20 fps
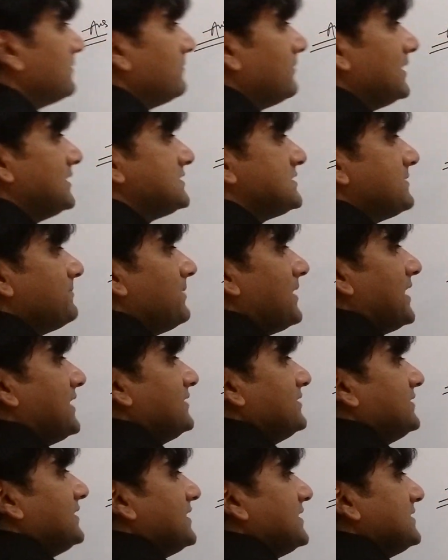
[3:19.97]

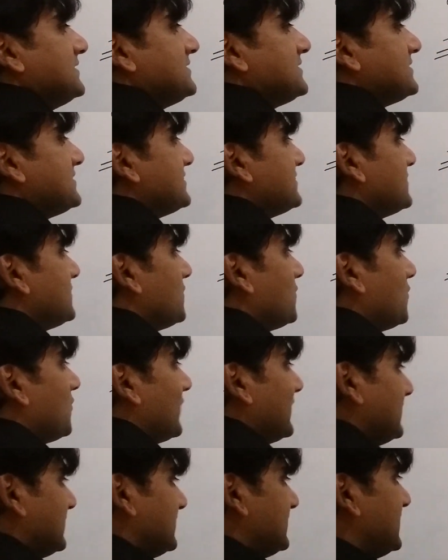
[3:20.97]
multiply this
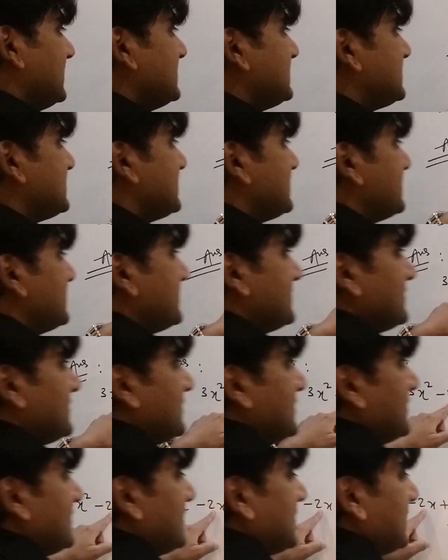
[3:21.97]
with this.
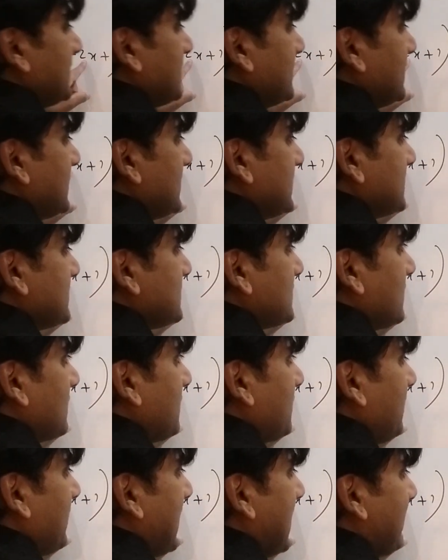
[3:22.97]

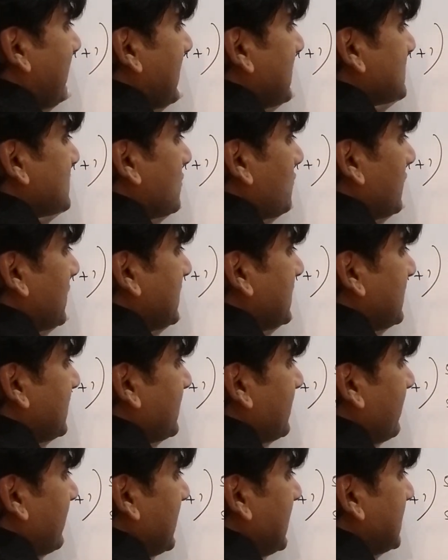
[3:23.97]
So 5x
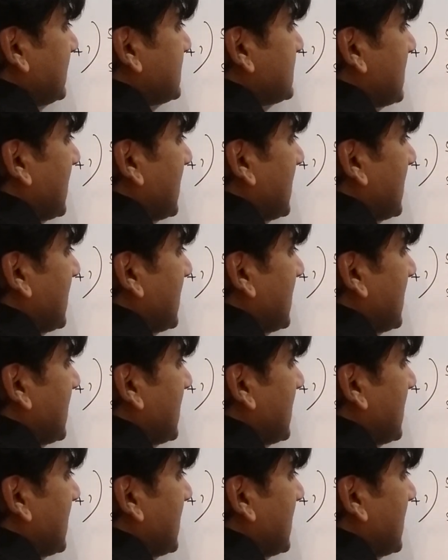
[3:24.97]
over 3